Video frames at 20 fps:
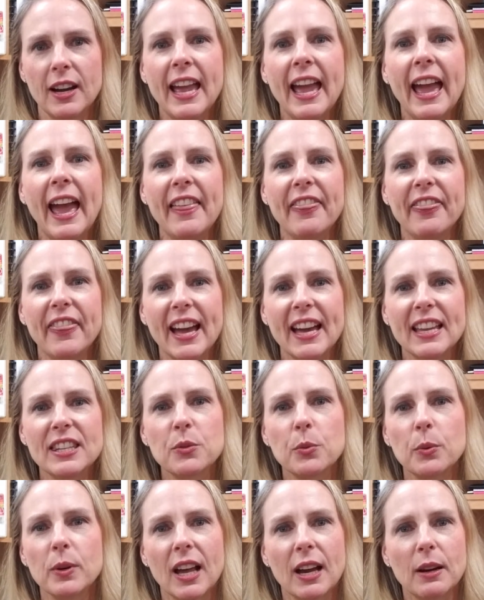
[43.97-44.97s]
and that's
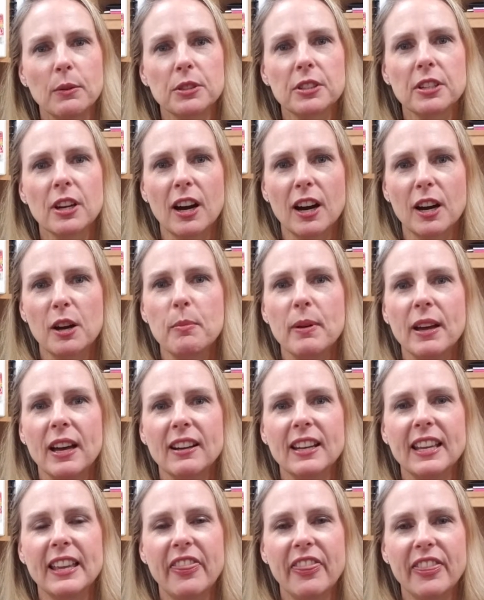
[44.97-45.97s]
what I will talk
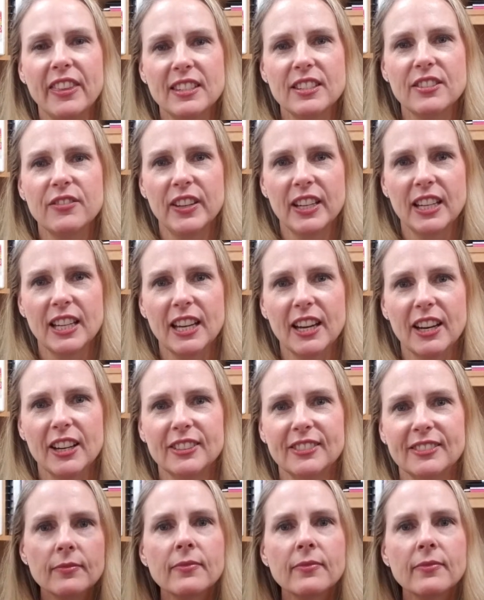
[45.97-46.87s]
about in this video.